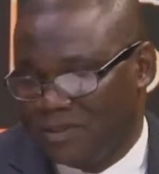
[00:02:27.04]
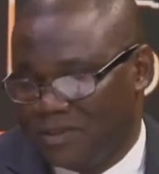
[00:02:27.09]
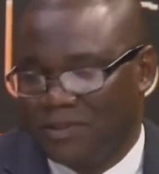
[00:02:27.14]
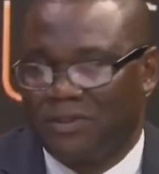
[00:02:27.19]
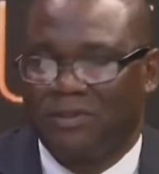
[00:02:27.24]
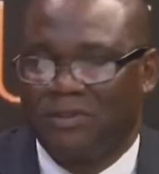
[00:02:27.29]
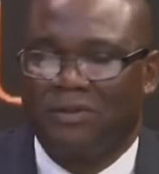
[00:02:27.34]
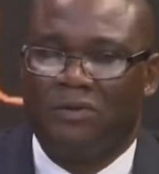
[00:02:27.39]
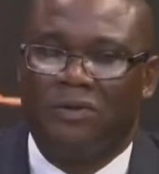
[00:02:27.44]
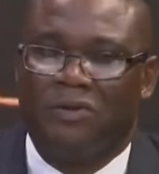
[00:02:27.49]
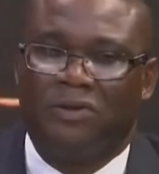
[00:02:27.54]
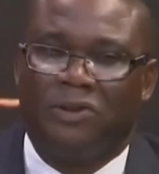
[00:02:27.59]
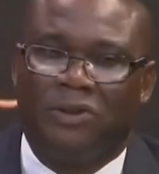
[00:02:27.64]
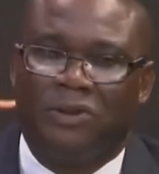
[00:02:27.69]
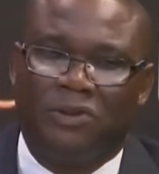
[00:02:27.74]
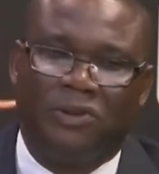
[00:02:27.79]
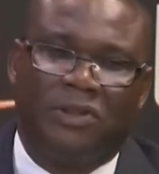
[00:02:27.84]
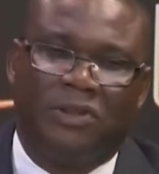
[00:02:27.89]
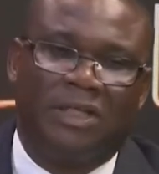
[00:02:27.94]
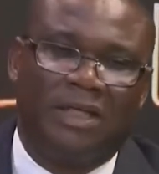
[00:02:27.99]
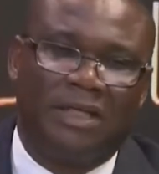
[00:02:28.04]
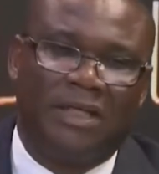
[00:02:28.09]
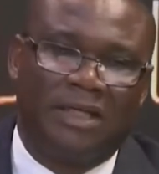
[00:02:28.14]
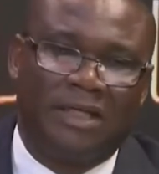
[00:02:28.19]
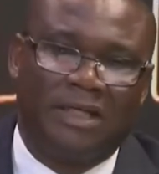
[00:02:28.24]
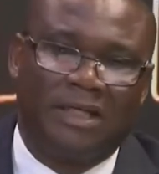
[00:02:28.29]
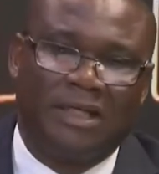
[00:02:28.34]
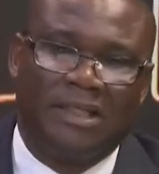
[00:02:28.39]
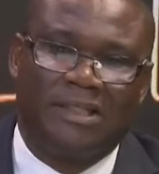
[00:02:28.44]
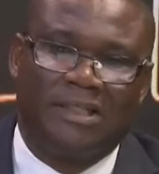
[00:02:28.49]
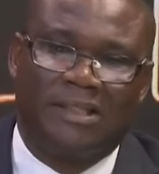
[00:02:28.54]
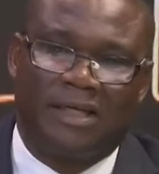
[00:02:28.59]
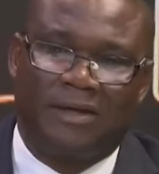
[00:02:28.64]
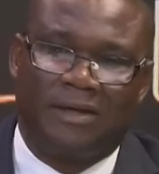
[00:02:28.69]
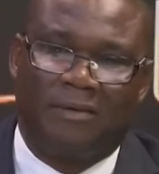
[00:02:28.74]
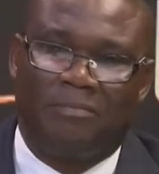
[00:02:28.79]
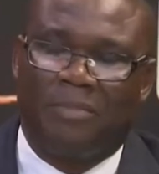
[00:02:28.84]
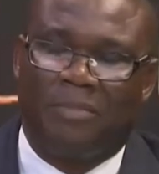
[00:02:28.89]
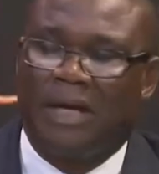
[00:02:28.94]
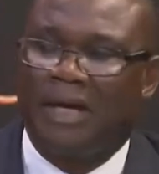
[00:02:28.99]
So usually it's set
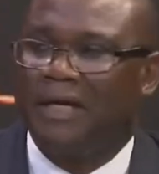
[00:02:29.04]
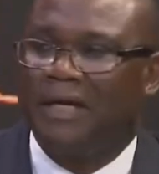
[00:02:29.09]
up by